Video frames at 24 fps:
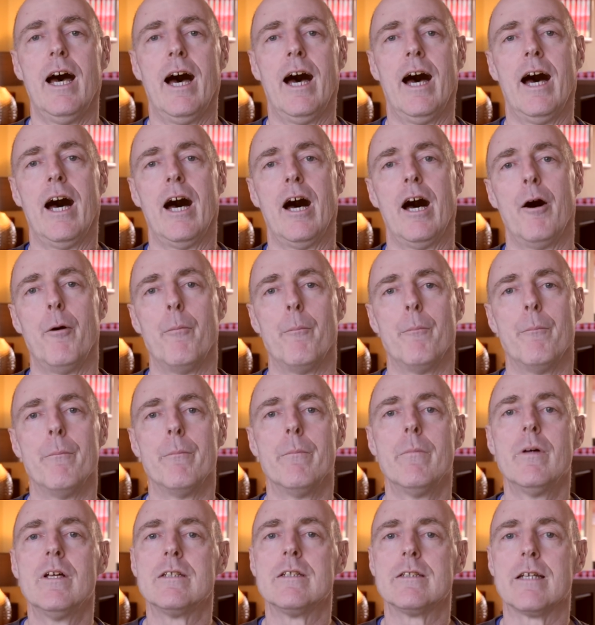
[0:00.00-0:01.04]
Um,
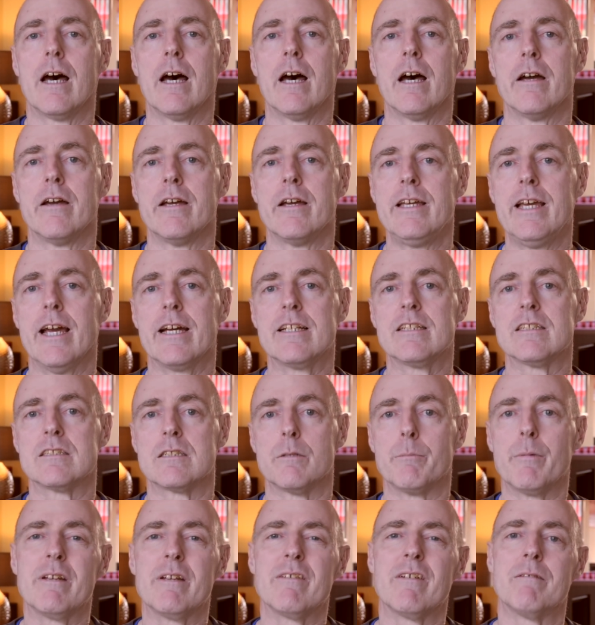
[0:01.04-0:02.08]
so yeah, just
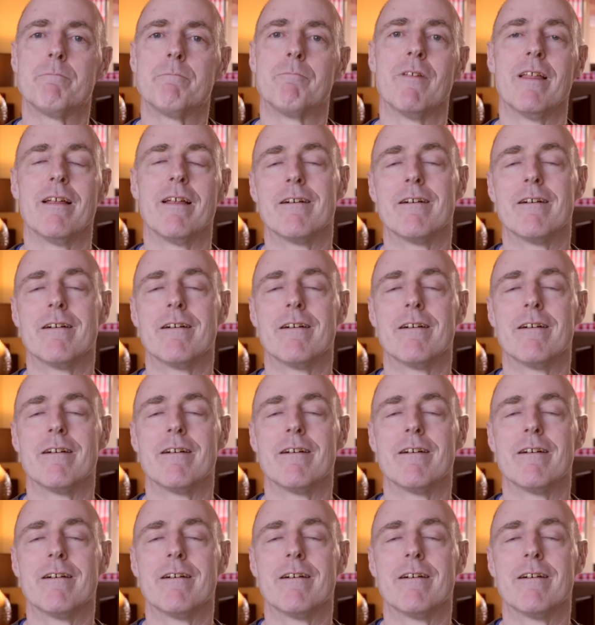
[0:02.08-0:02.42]
a bit of a,